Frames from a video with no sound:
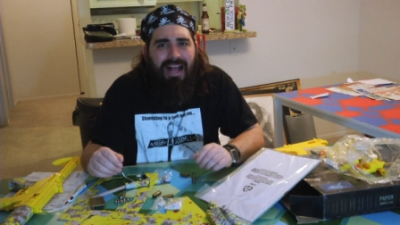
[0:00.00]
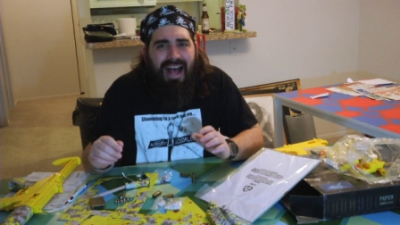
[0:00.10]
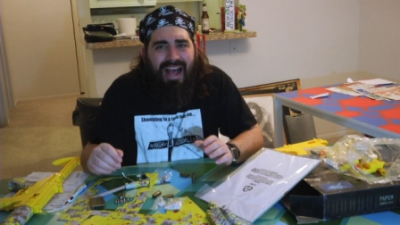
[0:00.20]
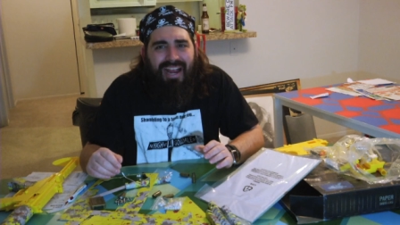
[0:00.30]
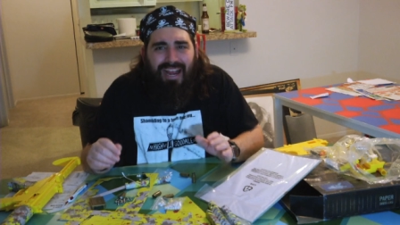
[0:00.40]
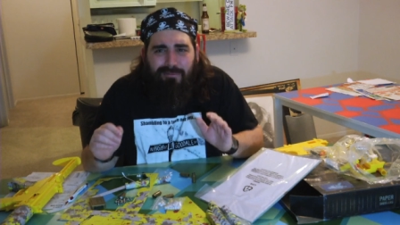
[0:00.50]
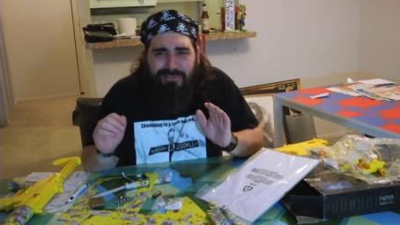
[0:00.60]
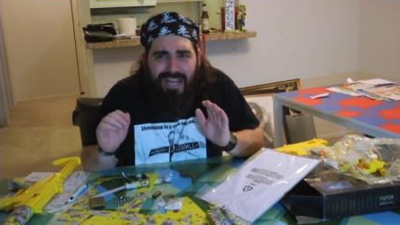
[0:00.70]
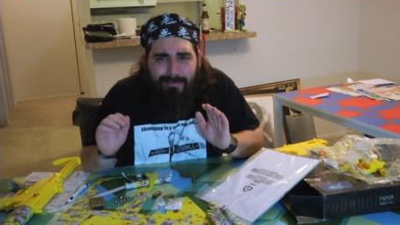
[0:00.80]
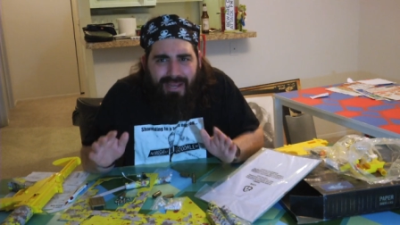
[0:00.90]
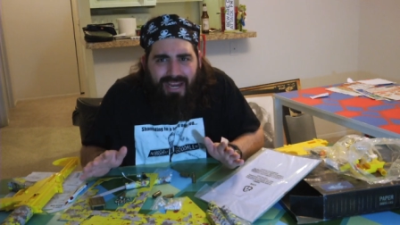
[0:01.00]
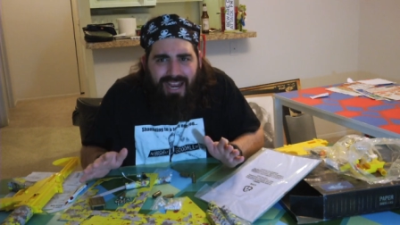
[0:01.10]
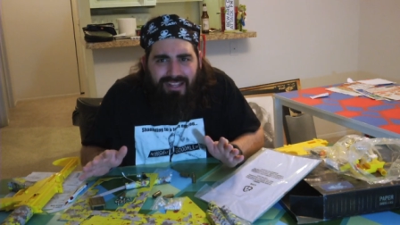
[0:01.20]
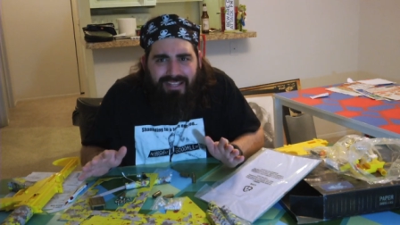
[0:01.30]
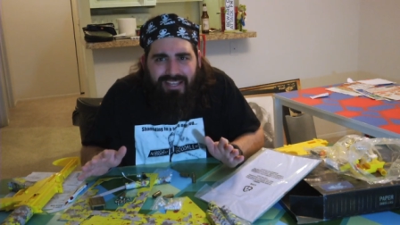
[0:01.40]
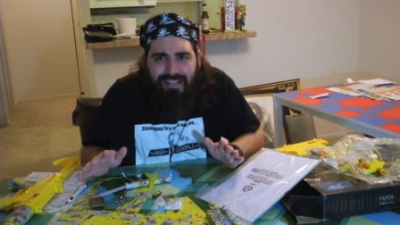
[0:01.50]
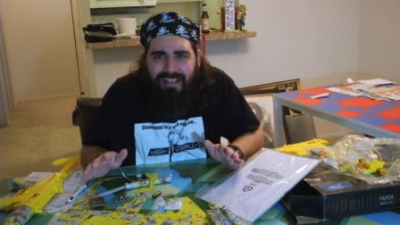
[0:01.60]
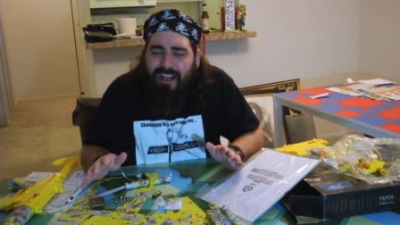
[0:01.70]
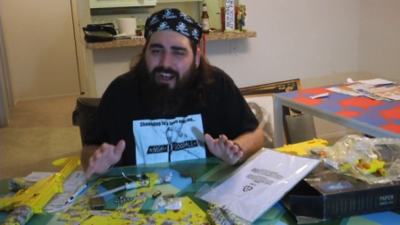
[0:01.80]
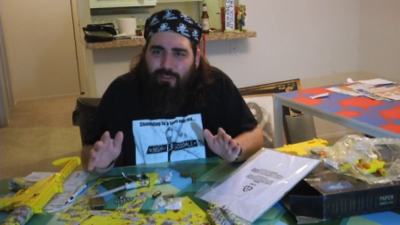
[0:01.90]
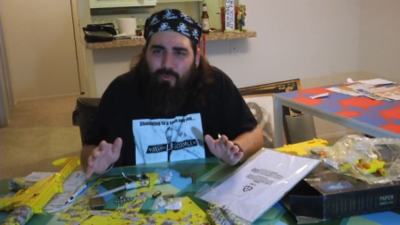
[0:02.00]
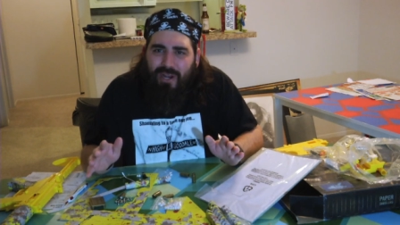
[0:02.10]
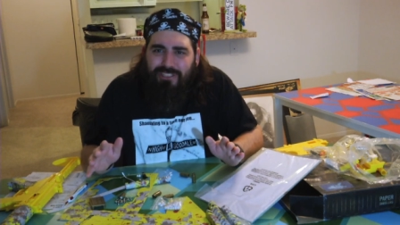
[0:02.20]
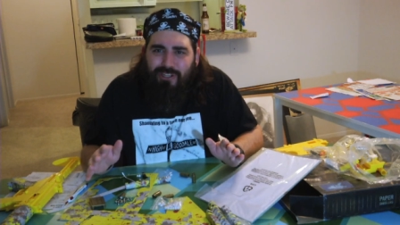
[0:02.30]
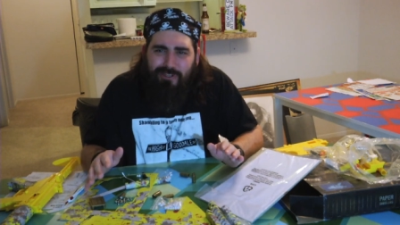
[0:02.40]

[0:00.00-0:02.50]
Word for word: Hi, I'm Scott Maiale, otherwise